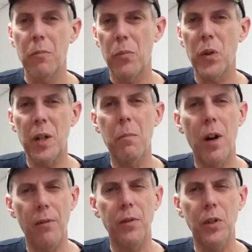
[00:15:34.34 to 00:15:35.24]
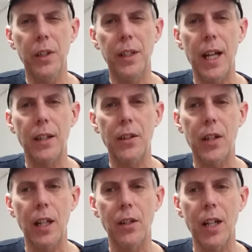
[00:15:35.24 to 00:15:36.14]
Pretty muffled at that
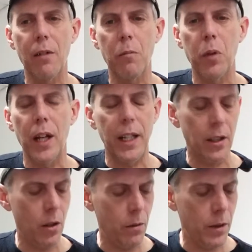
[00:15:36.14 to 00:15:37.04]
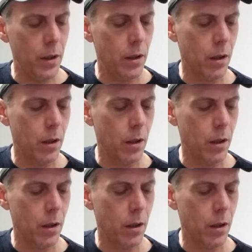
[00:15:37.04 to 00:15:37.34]
stage, kind of blanket over it.